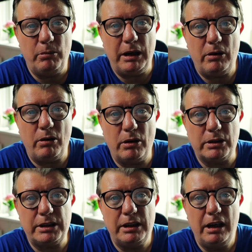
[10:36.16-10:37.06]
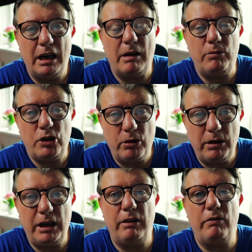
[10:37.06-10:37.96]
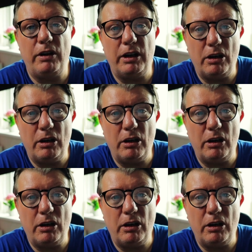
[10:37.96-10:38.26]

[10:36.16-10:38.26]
because I'm doing it for the